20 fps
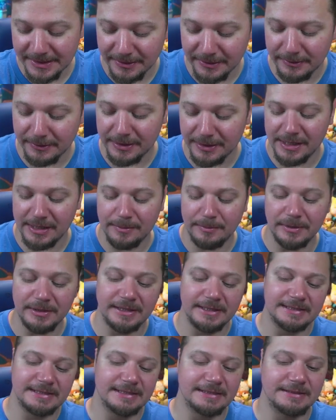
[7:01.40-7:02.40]
the lead, but
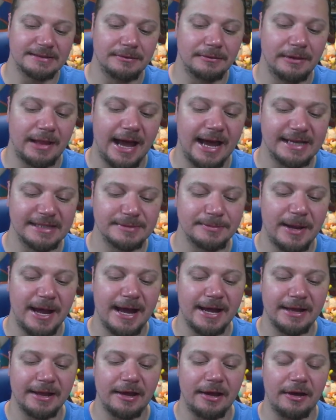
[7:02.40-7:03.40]
this is the last
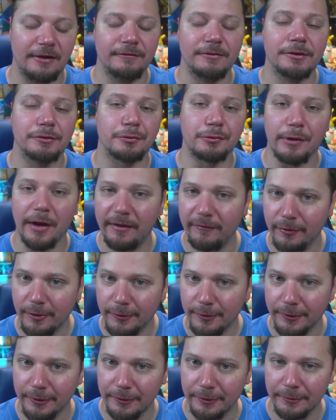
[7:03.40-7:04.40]
pack of the
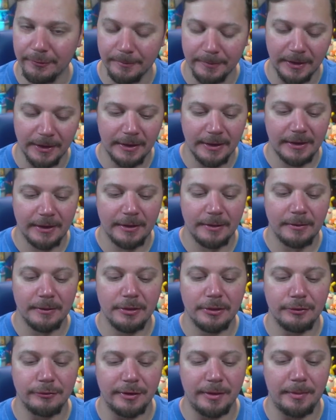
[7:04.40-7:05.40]
Revaroom
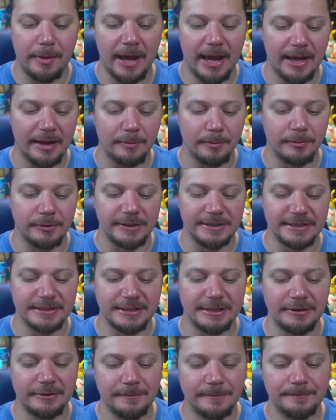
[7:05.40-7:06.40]
3-pack
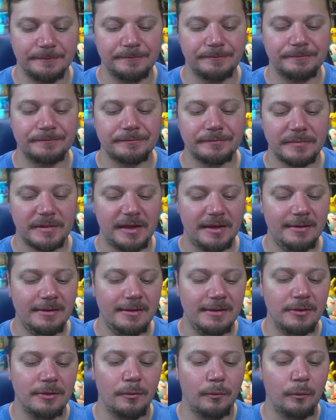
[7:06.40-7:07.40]
blister.
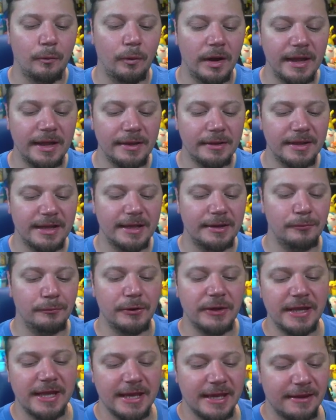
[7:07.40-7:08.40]
What can
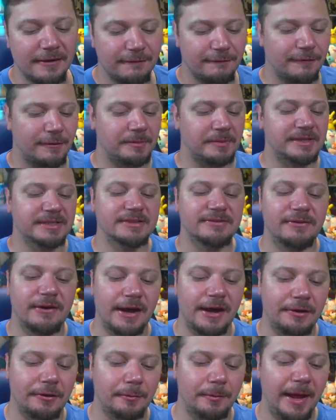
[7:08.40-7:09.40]
we get from this
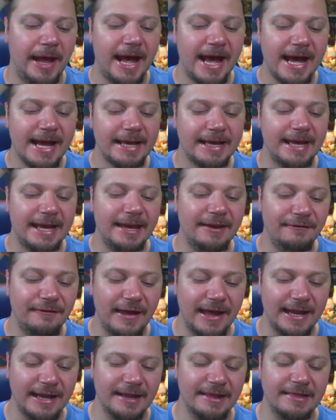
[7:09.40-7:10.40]
final pack, if
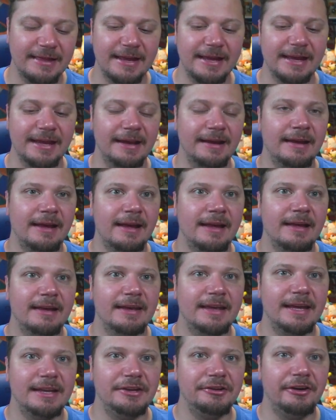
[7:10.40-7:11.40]
anything?
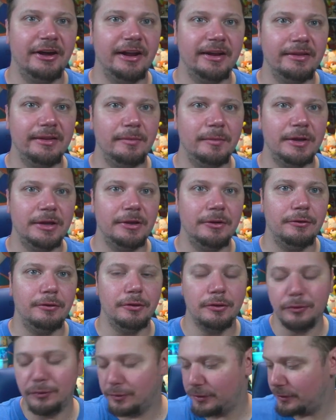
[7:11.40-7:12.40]
Again, you gotta let me know
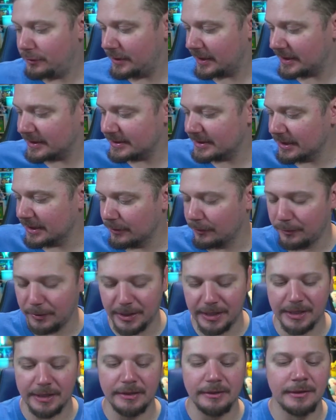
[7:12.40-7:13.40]
who you think is gonna
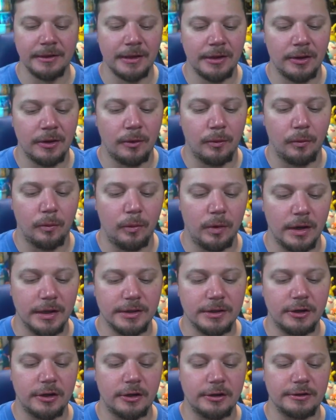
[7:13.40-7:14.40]
win. One
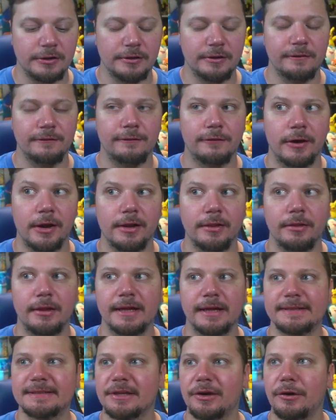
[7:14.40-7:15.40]
card to the front,
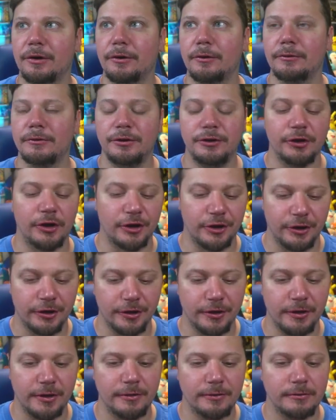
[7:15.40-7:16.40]
let's go
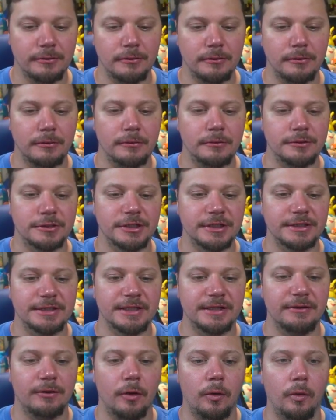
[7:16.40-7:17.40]
Dark. Ooh, should've
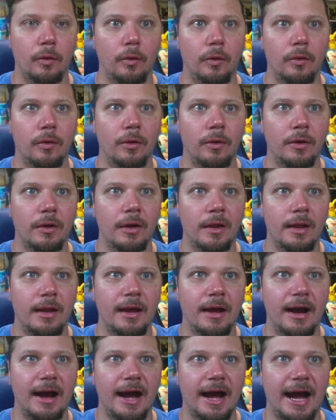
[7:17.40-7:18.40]
said, ooh.
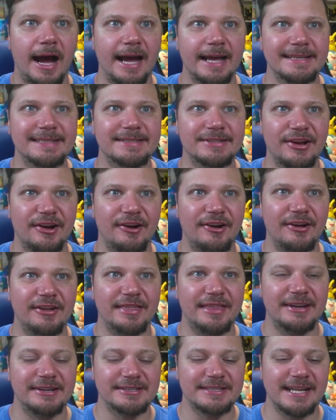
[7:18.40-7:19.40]
I saw,
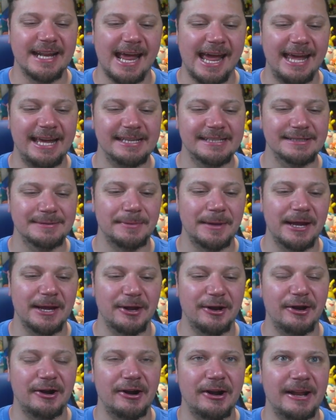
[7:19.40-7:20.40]
there's an A-spec
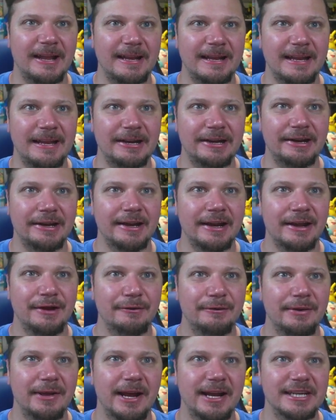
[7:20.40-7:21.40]
card in here.
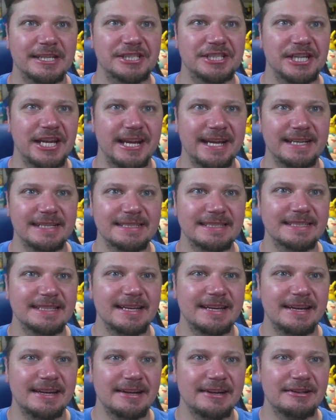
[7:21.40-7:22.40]
We got Shinx,
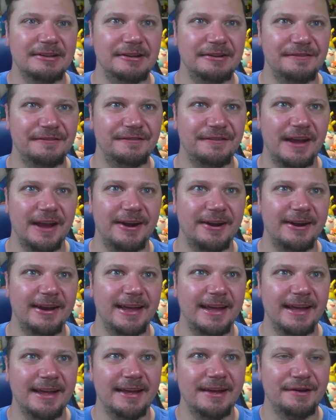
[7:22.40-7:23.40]

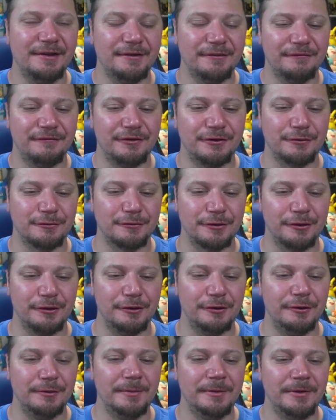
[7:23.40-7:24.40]
Clefairy,
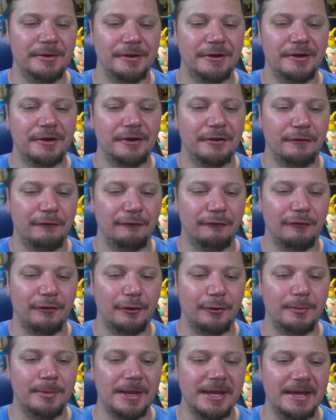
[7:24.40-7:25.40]
Varum,
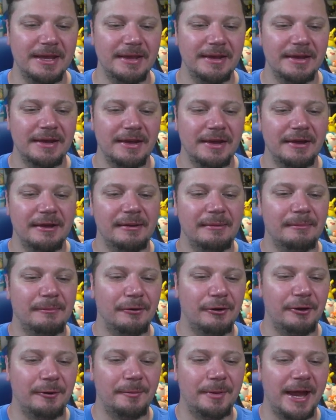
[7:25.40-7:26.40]
Volbeat,
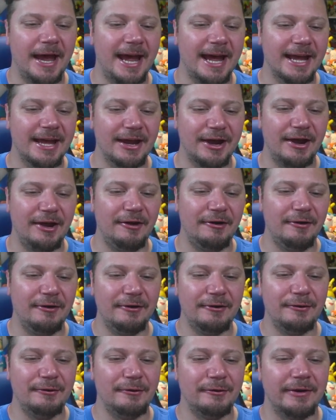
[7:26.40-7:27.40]
Morpeko.
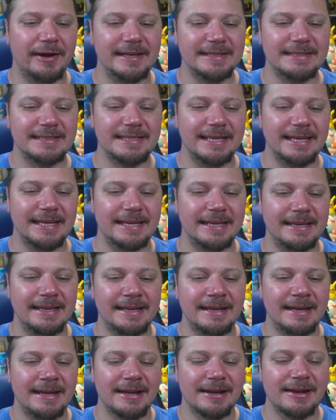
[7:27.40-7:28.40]
Ooh, I see it.
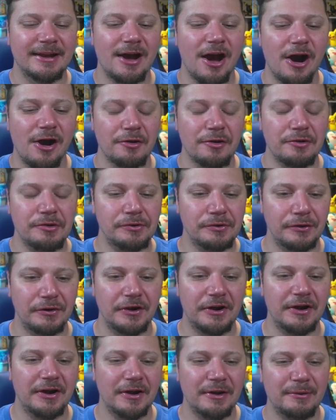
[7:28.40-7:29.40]

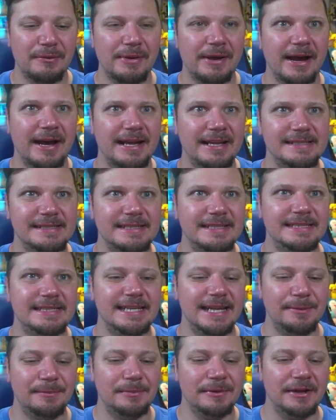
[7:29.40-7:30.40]
Conkeldurr, we got
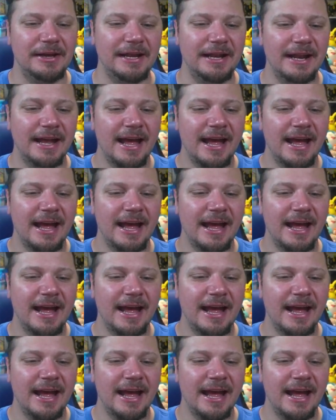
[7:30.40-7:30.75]
Diplin,